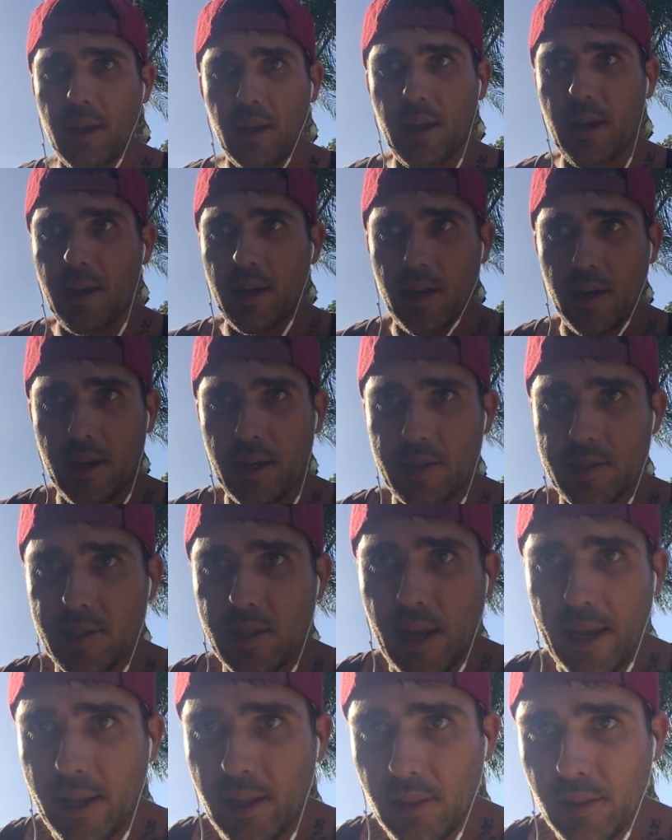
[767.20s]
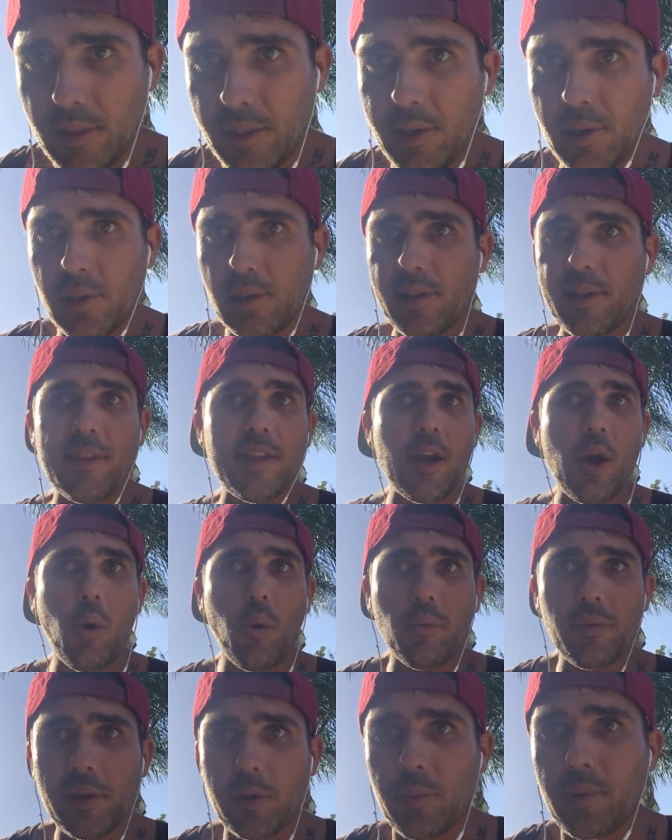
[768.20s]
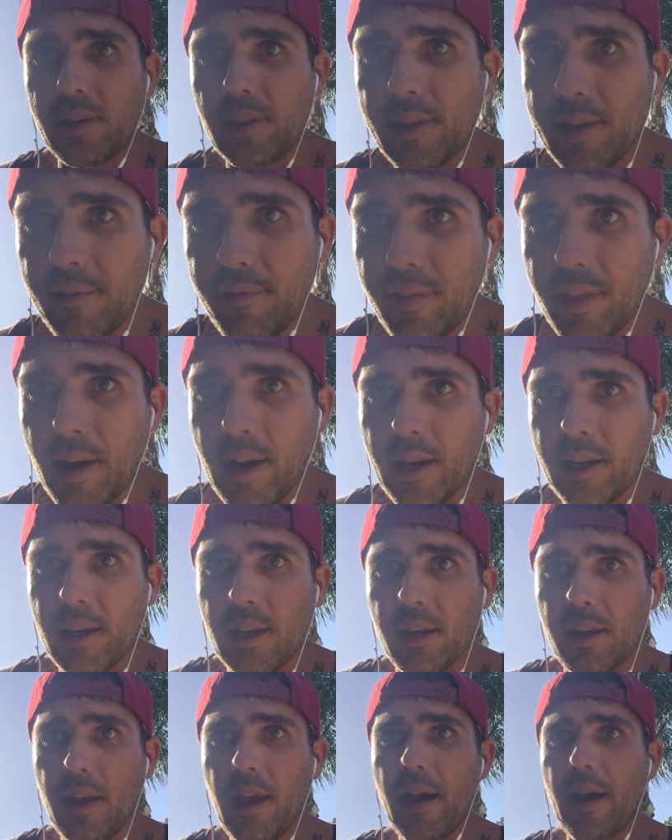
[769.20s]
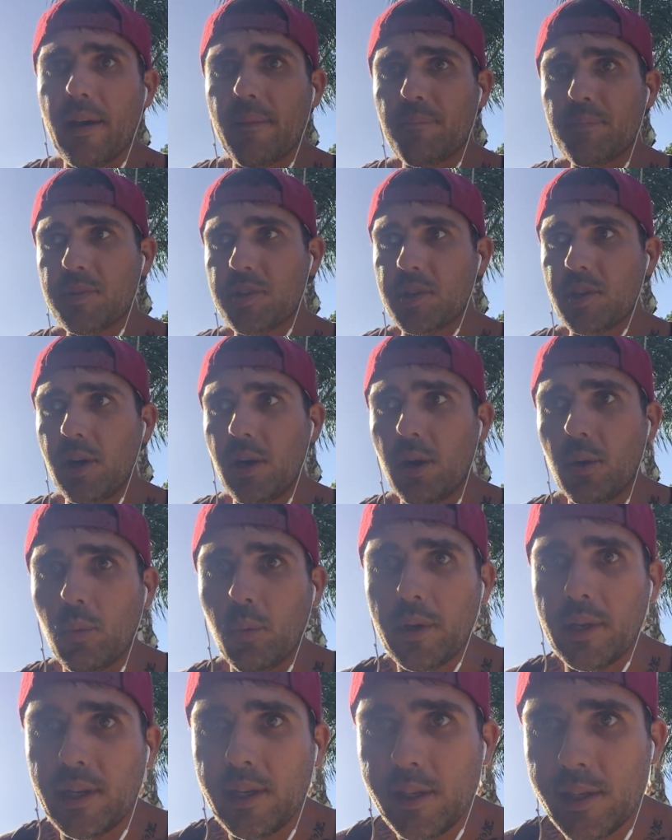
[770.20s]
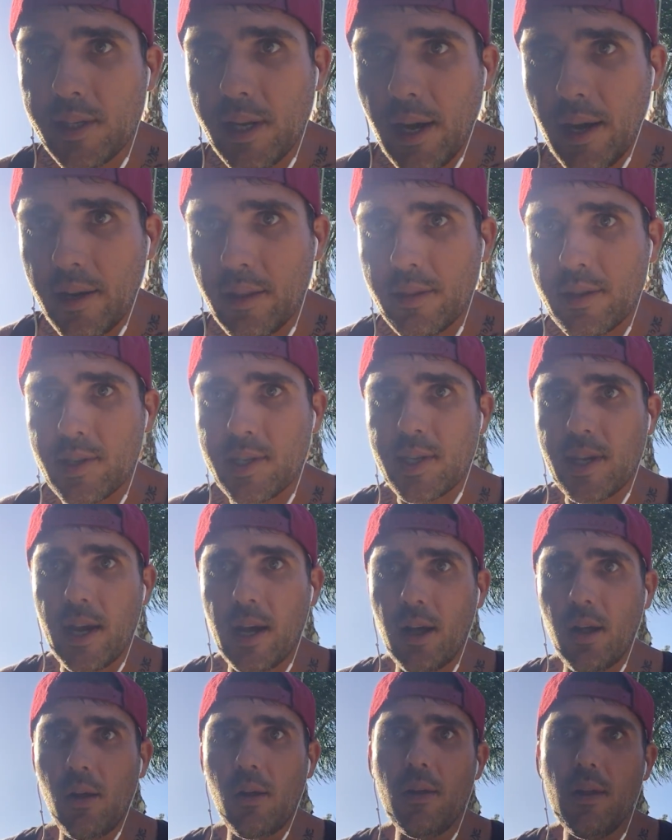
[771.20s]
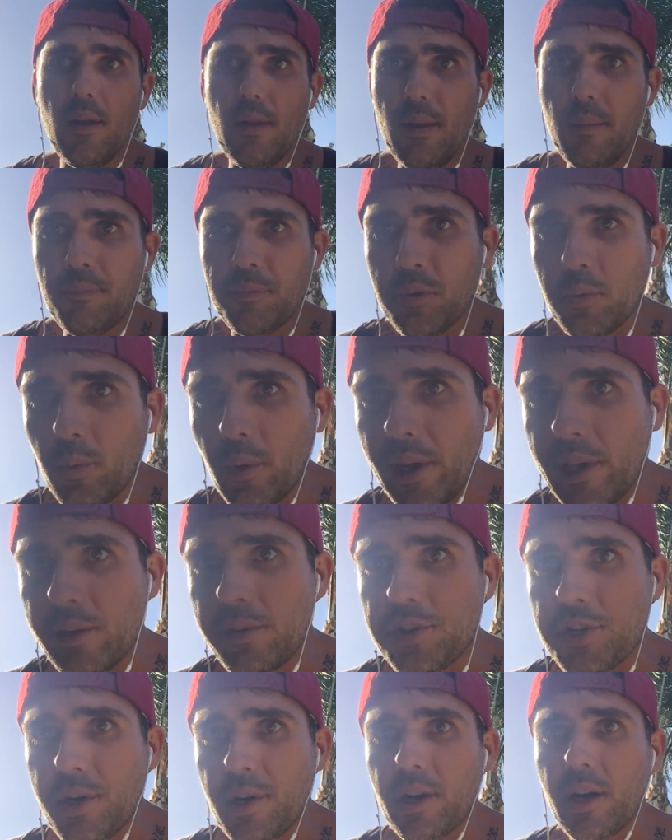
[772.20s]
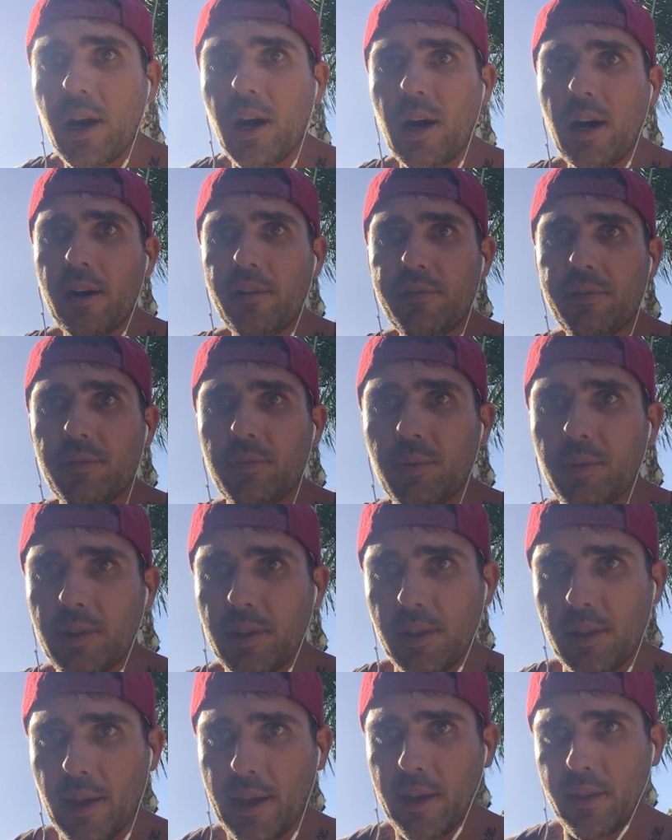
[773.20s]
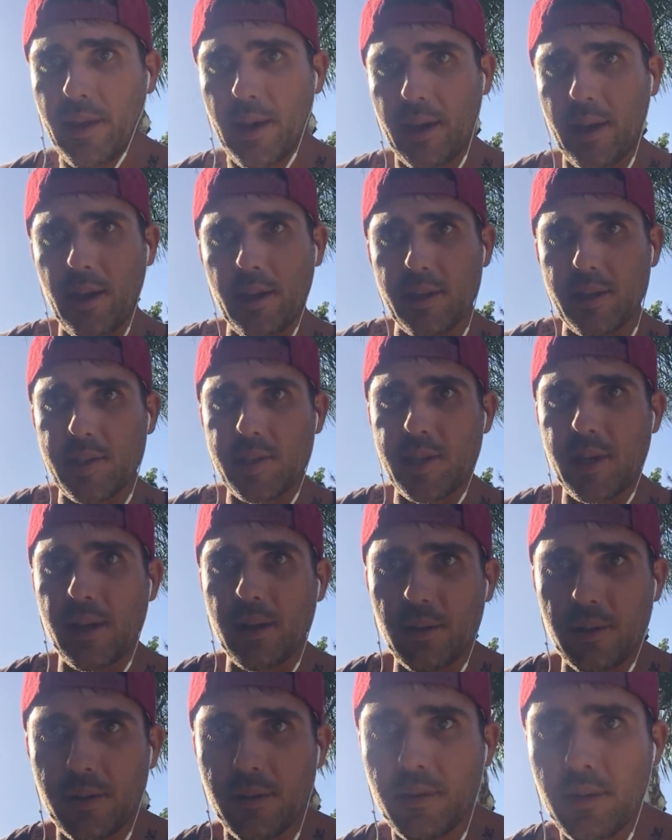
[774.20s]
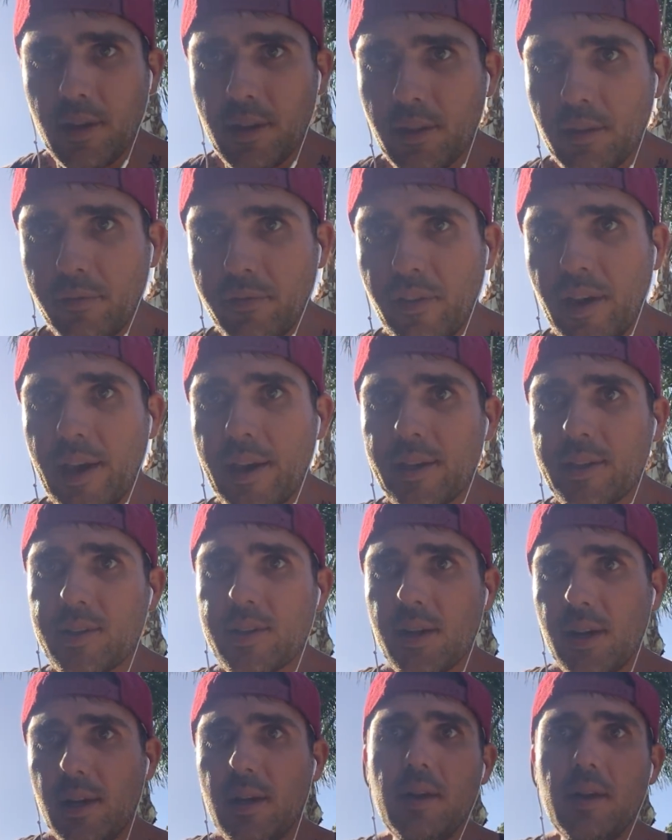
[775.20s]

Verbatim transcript: And it's like literally the only relief that I can get. So when he's not in the cell, the way you jerk off in like that kind of cell in, in the feds